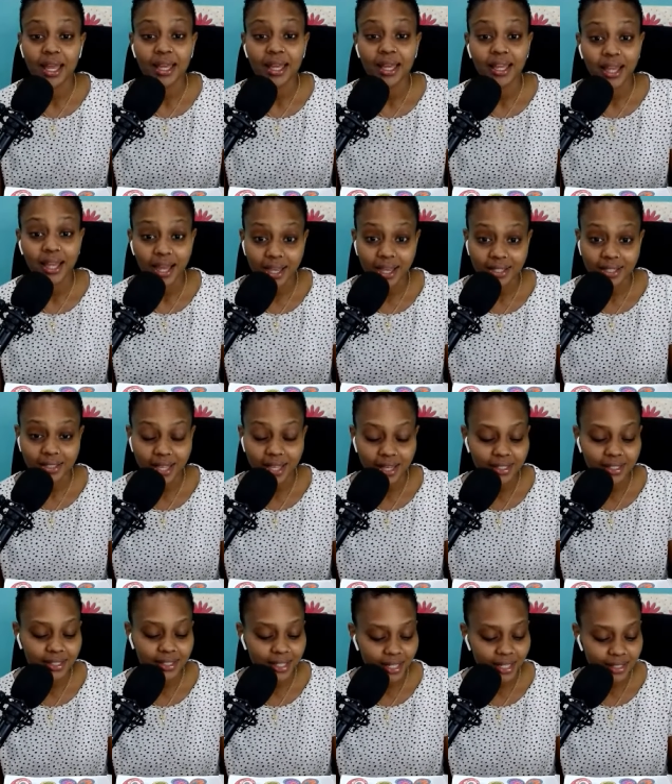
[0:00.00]
Guys, I
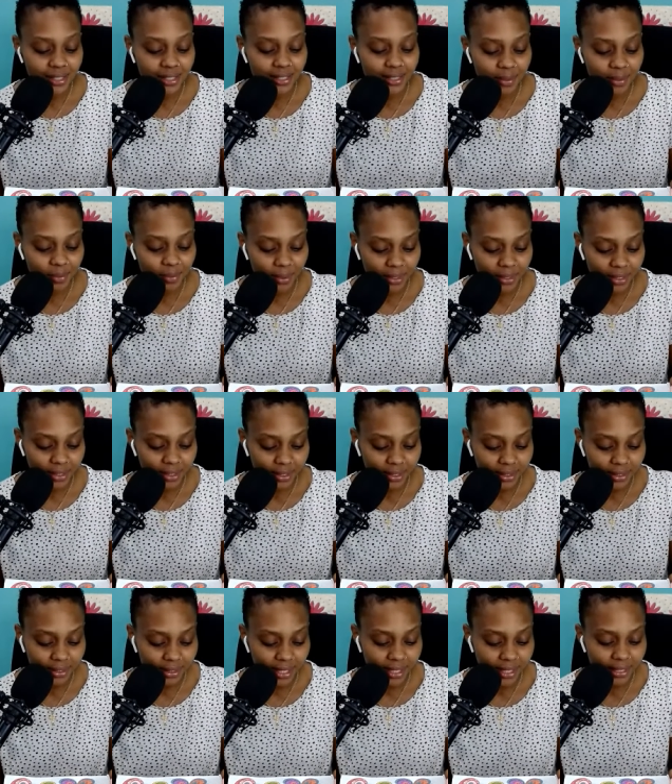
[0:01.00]
started Sip and
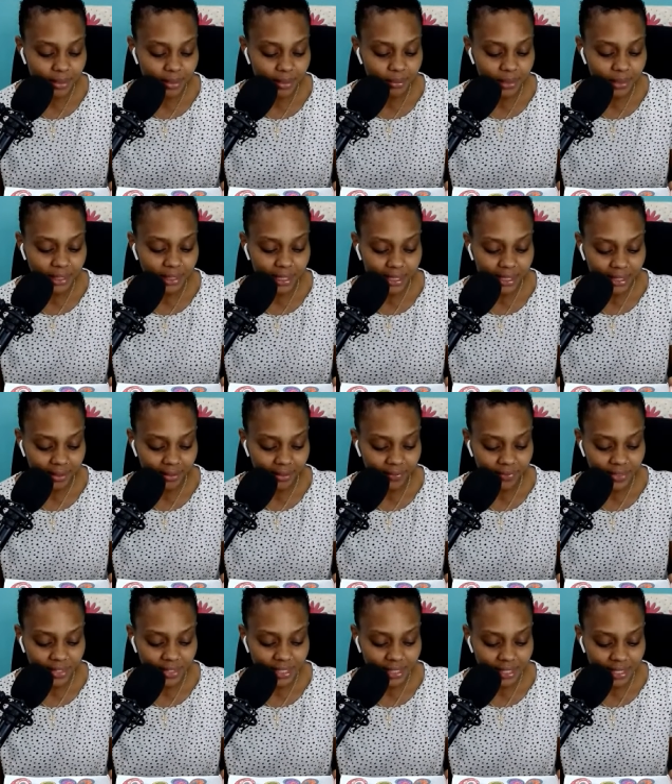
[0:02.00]
Color at the beginning of
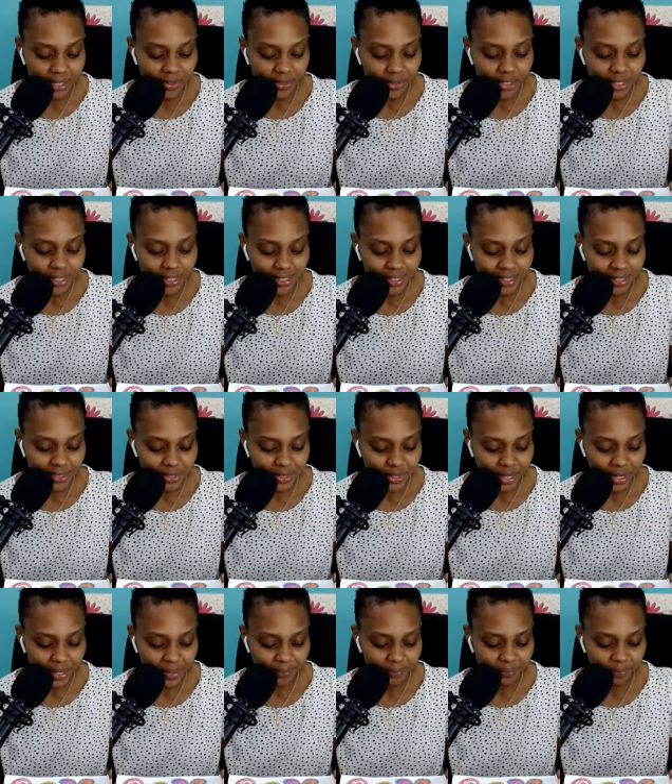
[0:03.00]
this year on
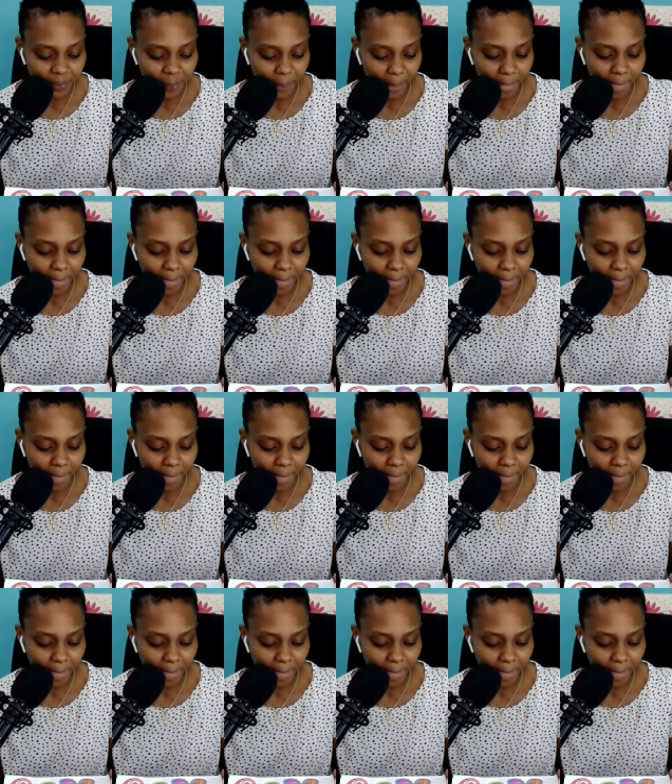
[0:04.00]
Instagram.